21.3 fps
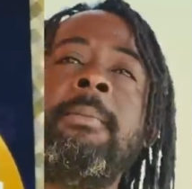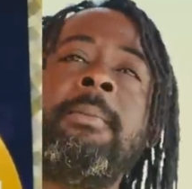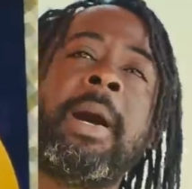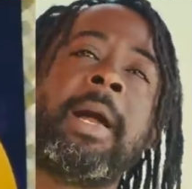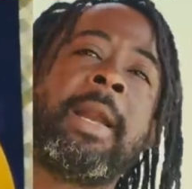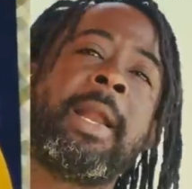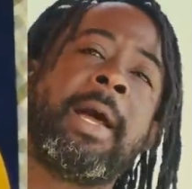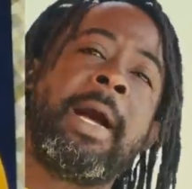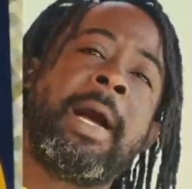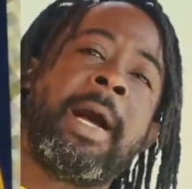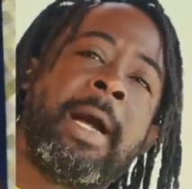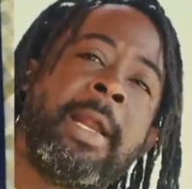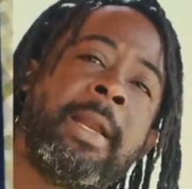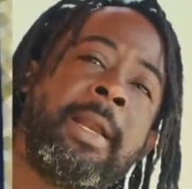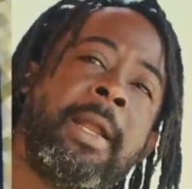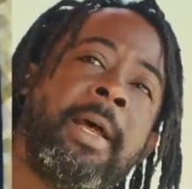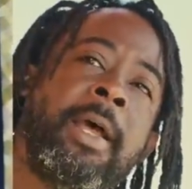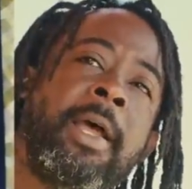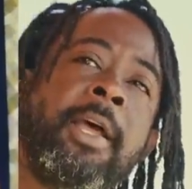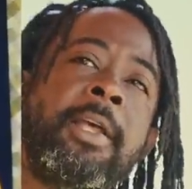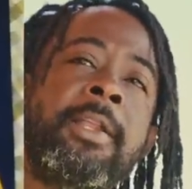man
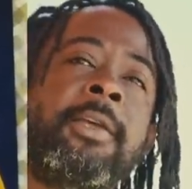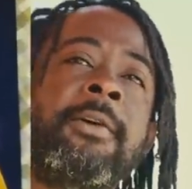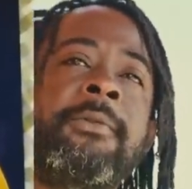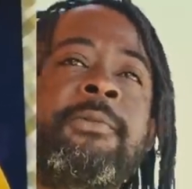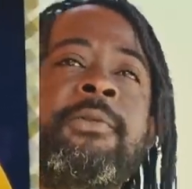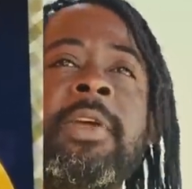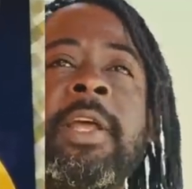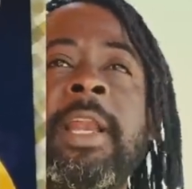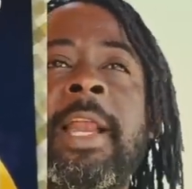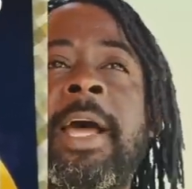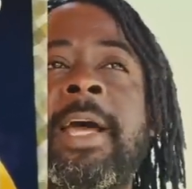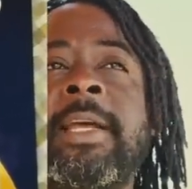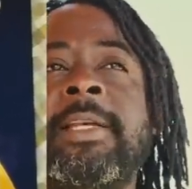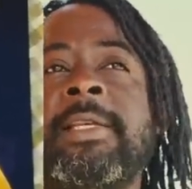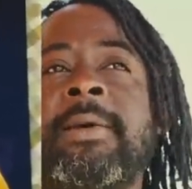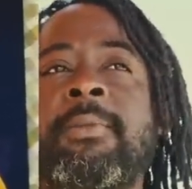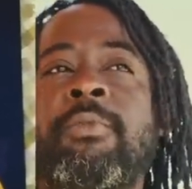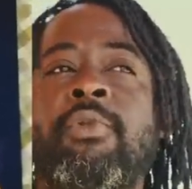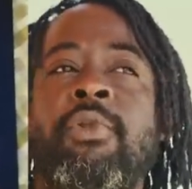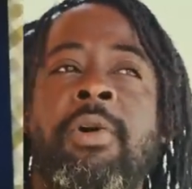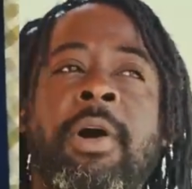and you feel like
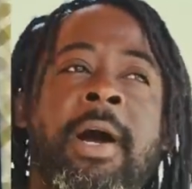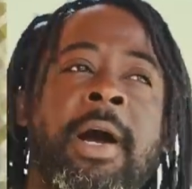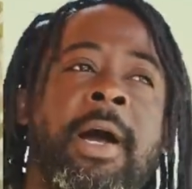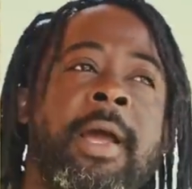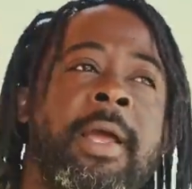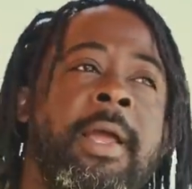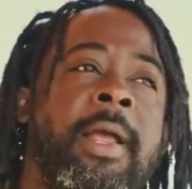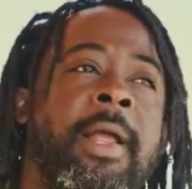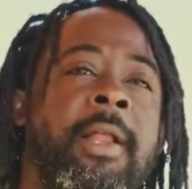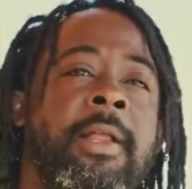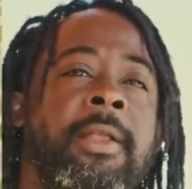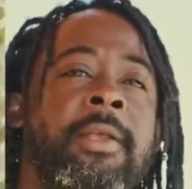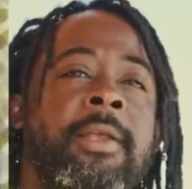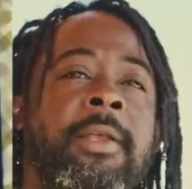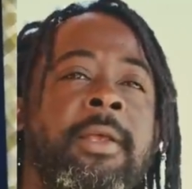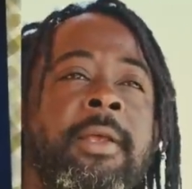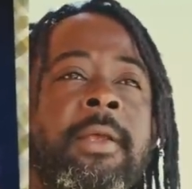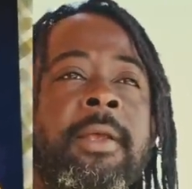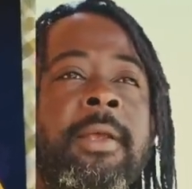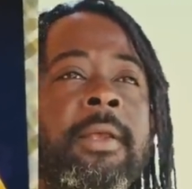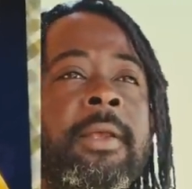some boy,
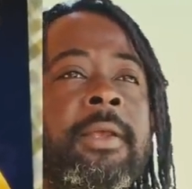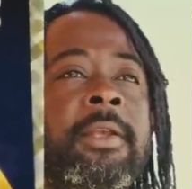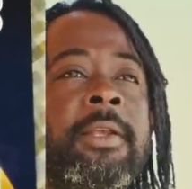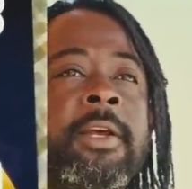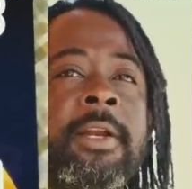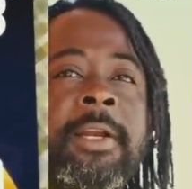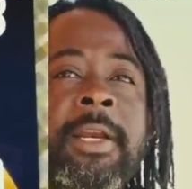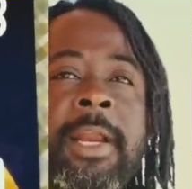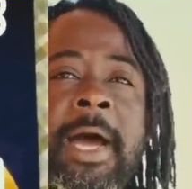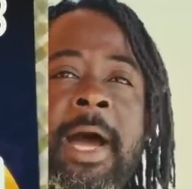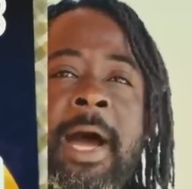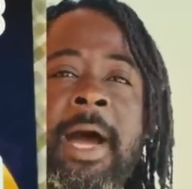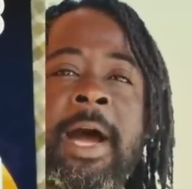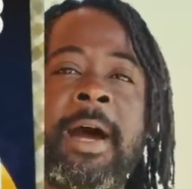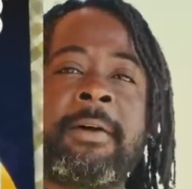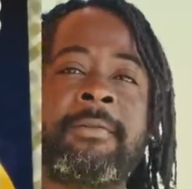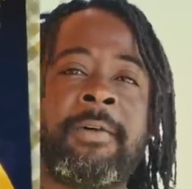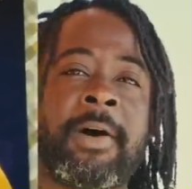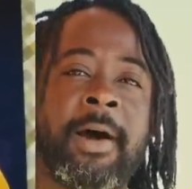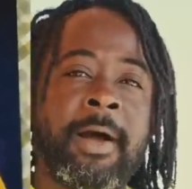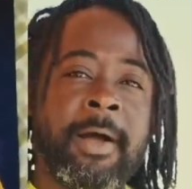you now
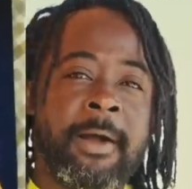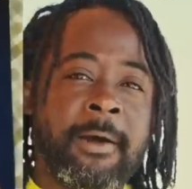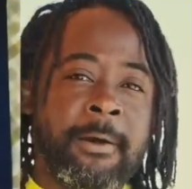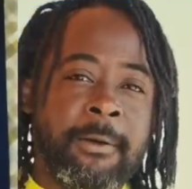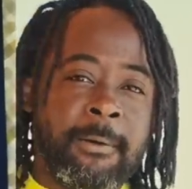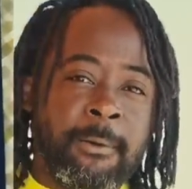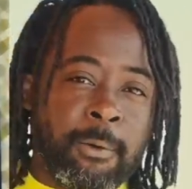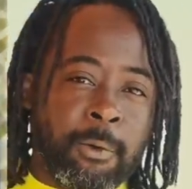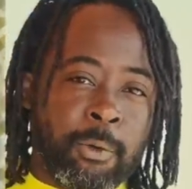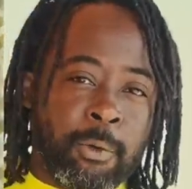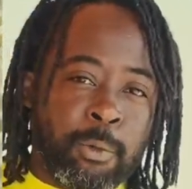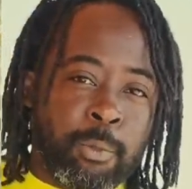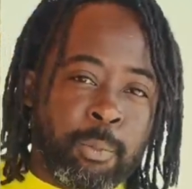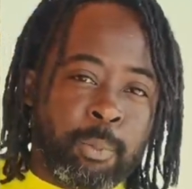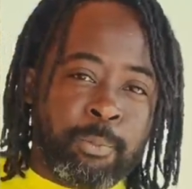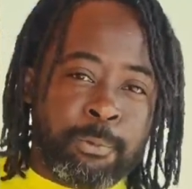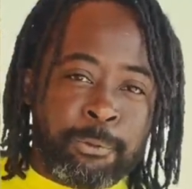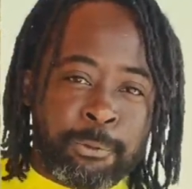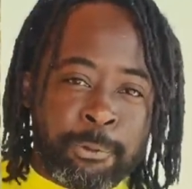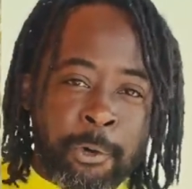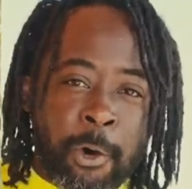have a
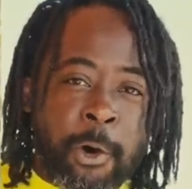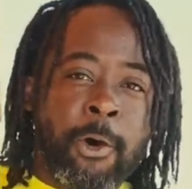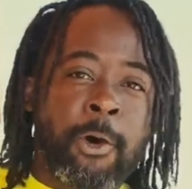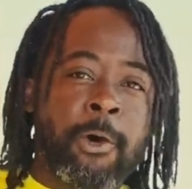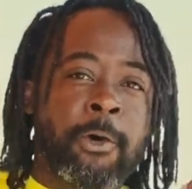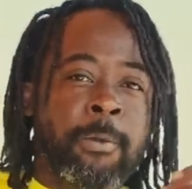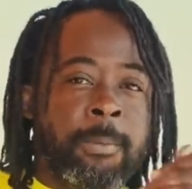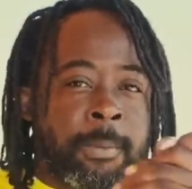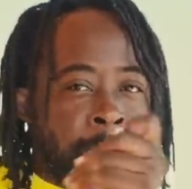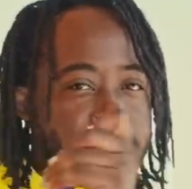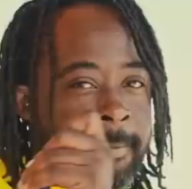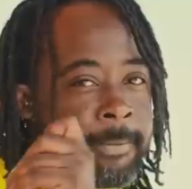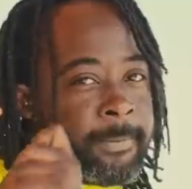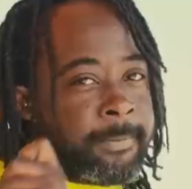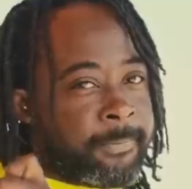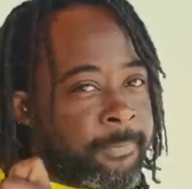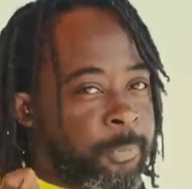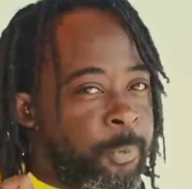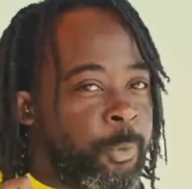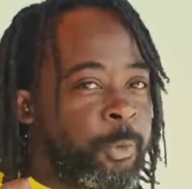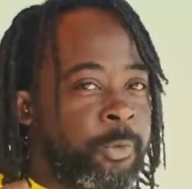firm,
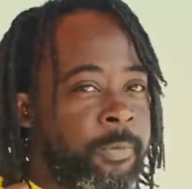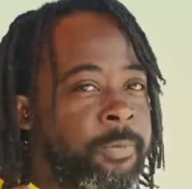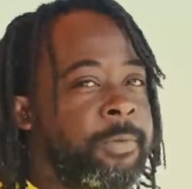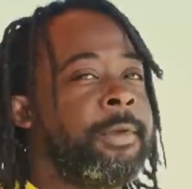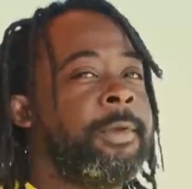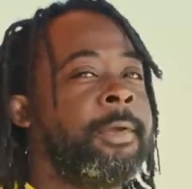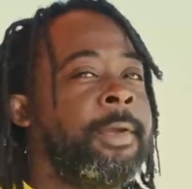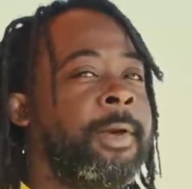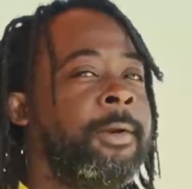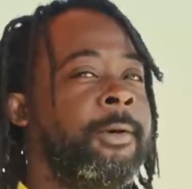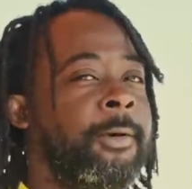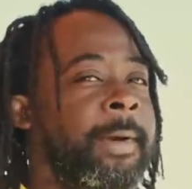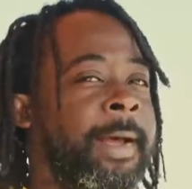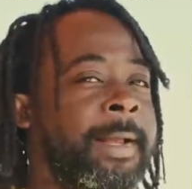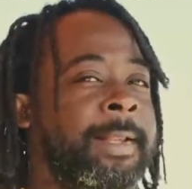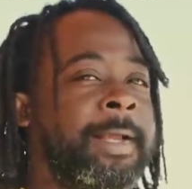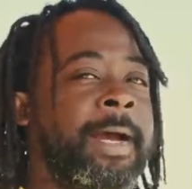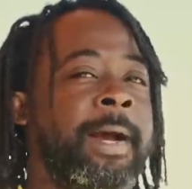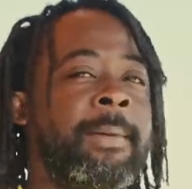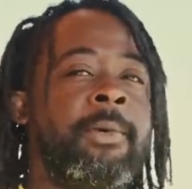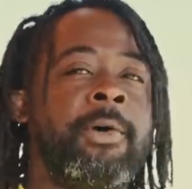you know what
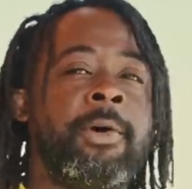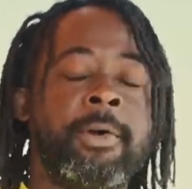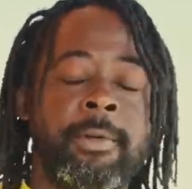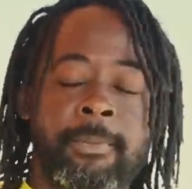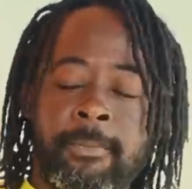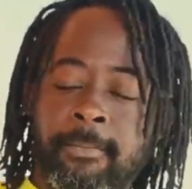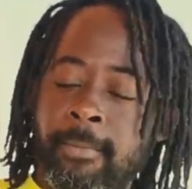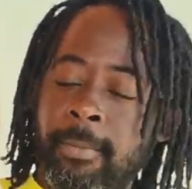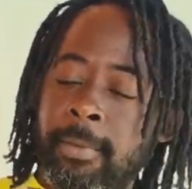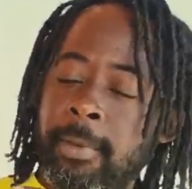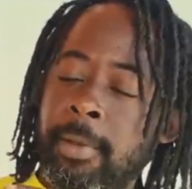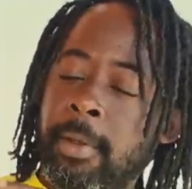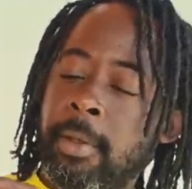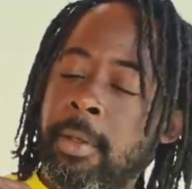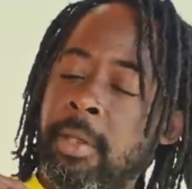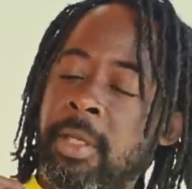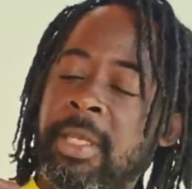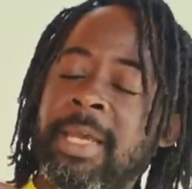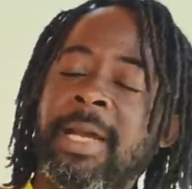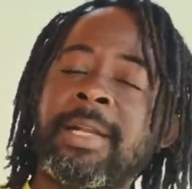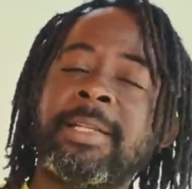I'm talking about?
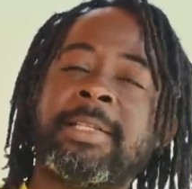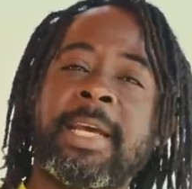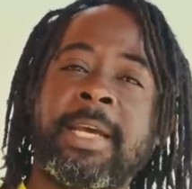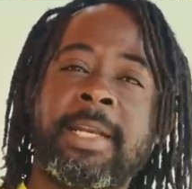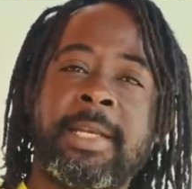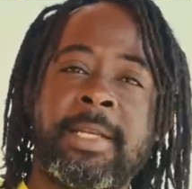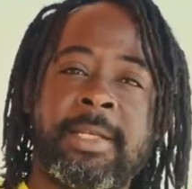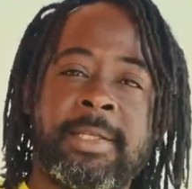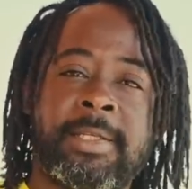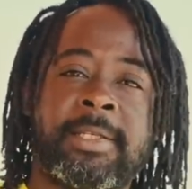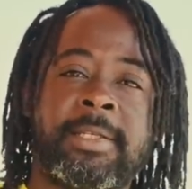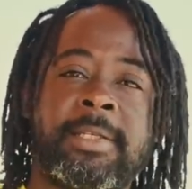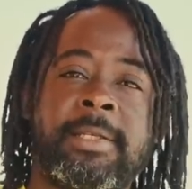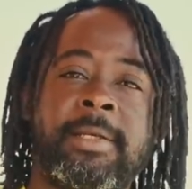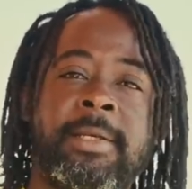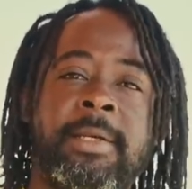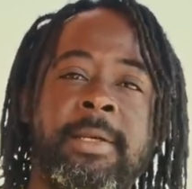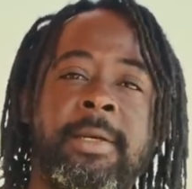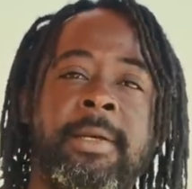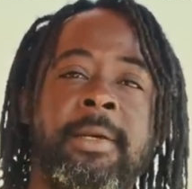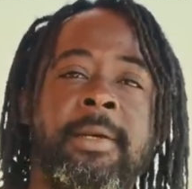You can take this.
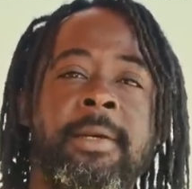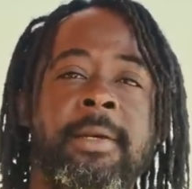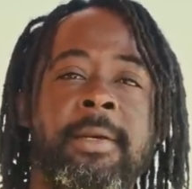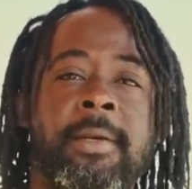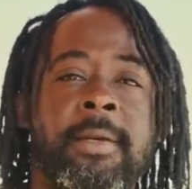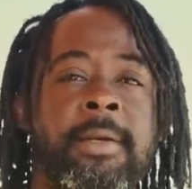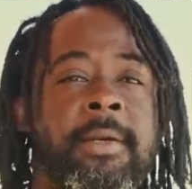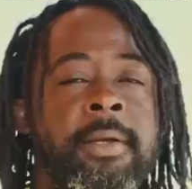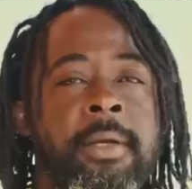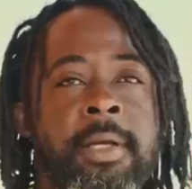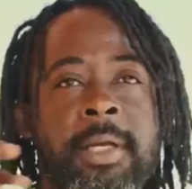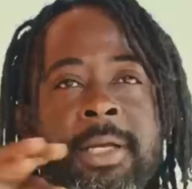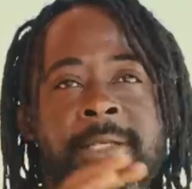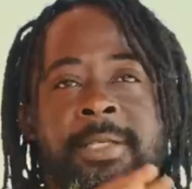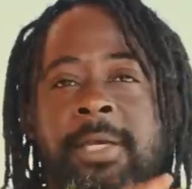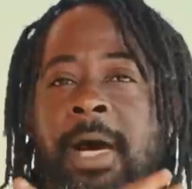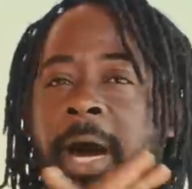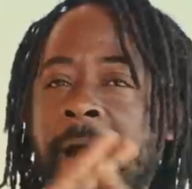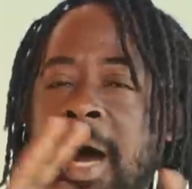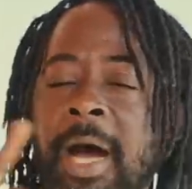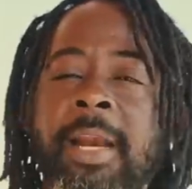
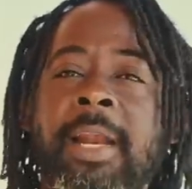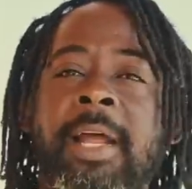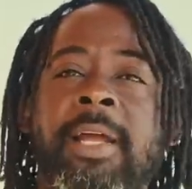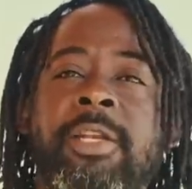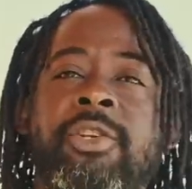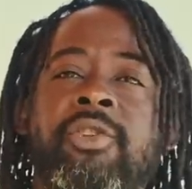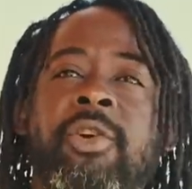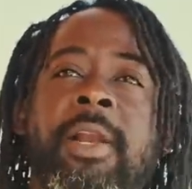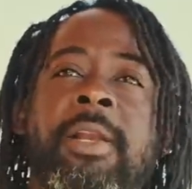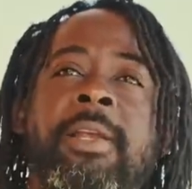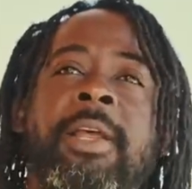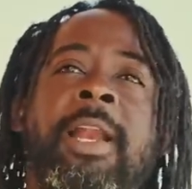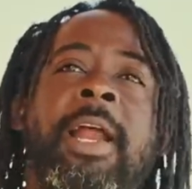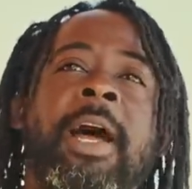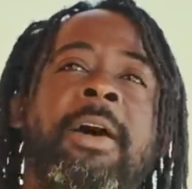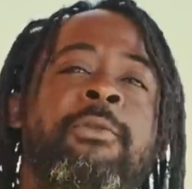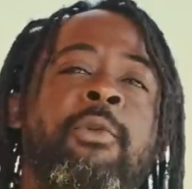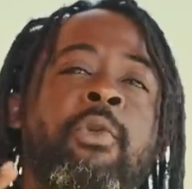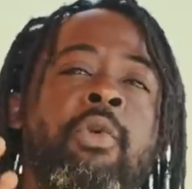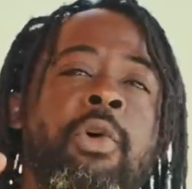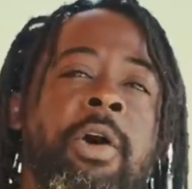It's all natural. You don't
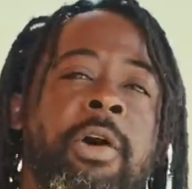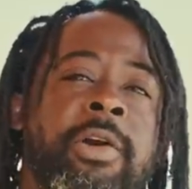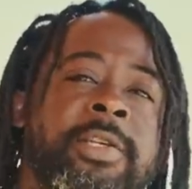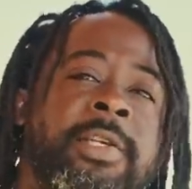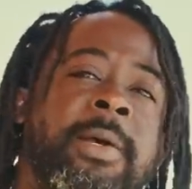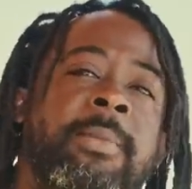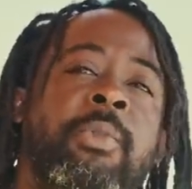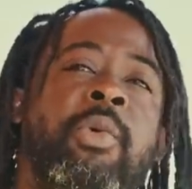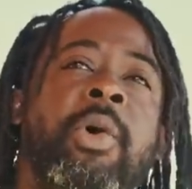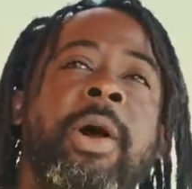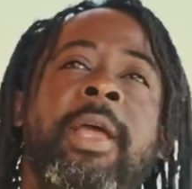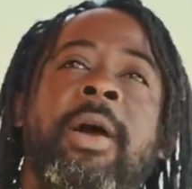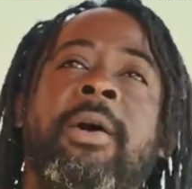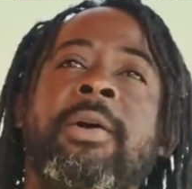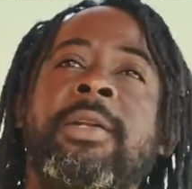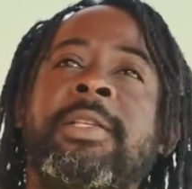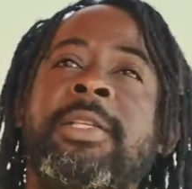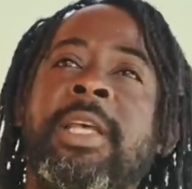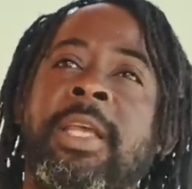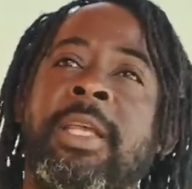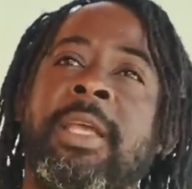have to worry some boy, you're going
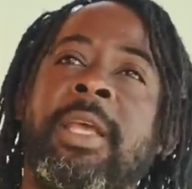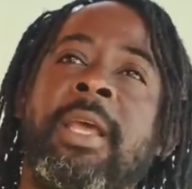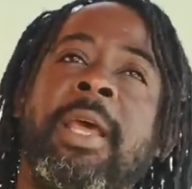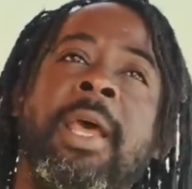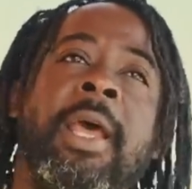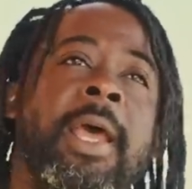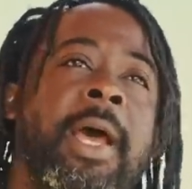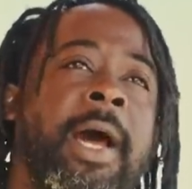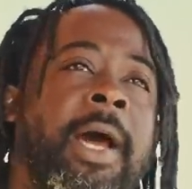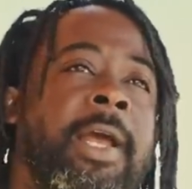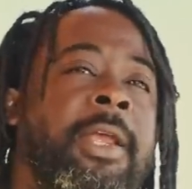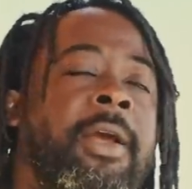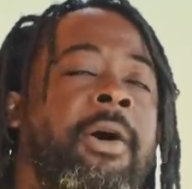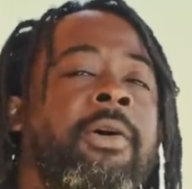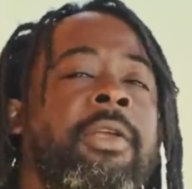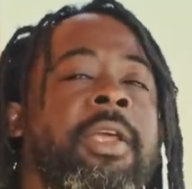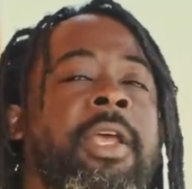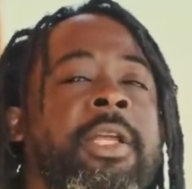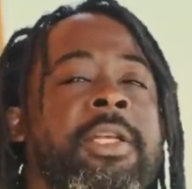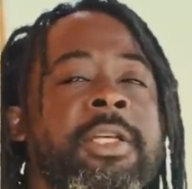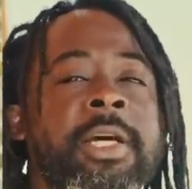to take it and you're
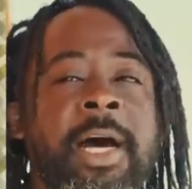going to catch